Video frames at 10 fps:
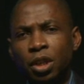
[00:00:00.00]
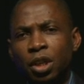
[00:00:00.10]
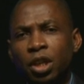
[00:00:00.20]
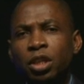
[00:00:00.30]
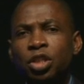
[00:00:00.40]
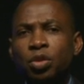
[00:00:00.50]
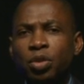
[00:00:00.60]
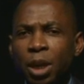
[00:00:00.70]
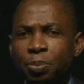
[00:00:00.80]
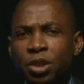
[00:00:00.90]
It
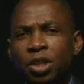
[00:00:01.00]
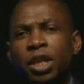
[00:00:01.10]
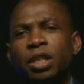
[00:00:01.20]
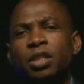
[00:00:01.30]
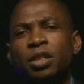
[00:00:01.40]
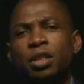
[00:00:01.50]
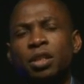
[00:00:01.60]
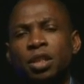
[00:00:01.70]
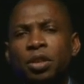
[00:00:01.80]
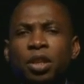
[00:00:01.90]
represents
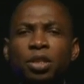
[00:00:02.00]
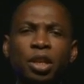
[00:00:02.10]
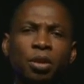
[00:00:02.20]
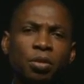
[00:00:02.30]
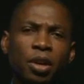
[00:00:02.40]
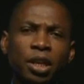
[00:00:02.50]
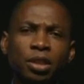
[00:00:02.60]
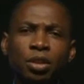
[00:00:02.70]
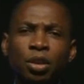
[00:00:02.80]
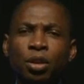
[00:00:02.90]
serious ignorance